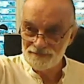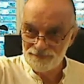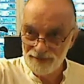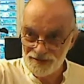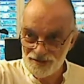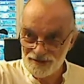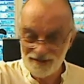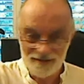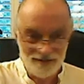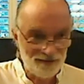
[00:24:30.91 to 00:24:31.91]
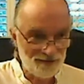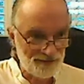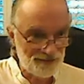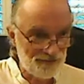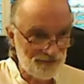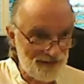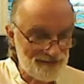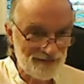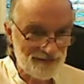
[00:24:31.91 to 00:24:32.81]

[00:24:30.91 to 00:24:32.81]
picture in the face in